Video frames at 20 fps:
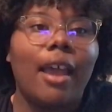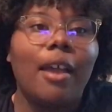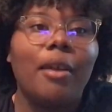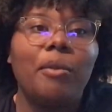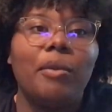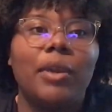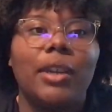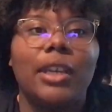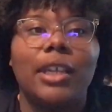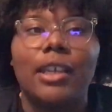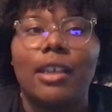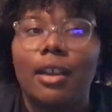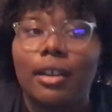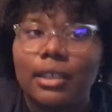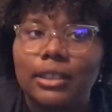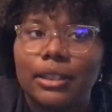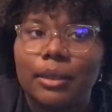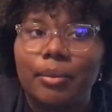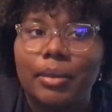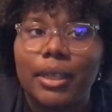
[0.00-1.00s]
I wanted y'all
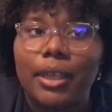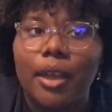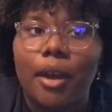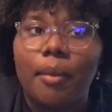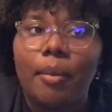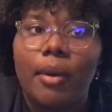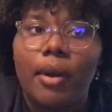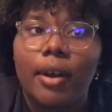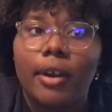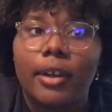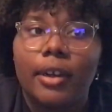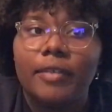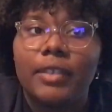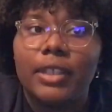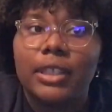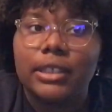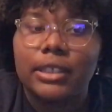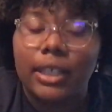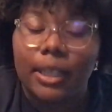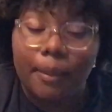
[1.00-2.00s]
to be a part of
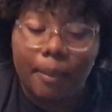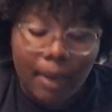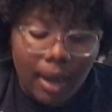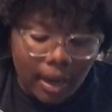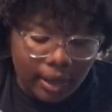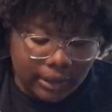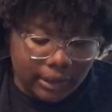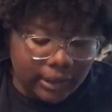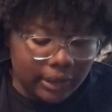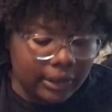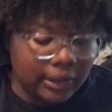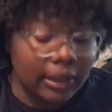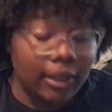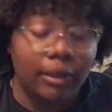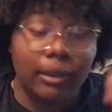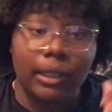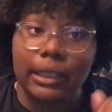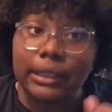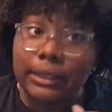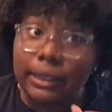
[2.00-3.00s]
this unboxing, so
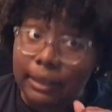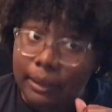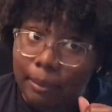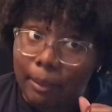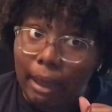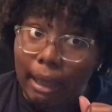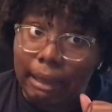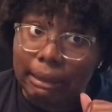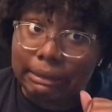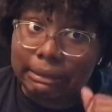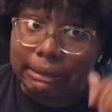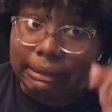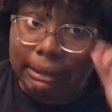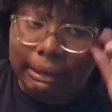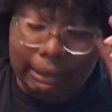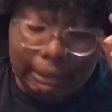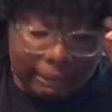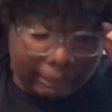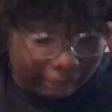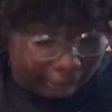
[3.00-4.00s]
let's unbox
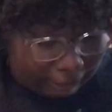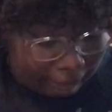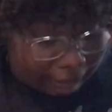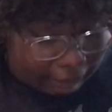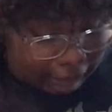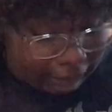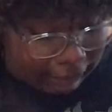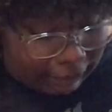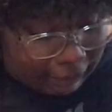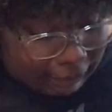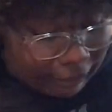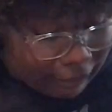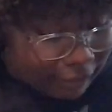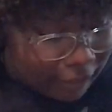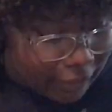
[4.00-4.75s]
it, okay?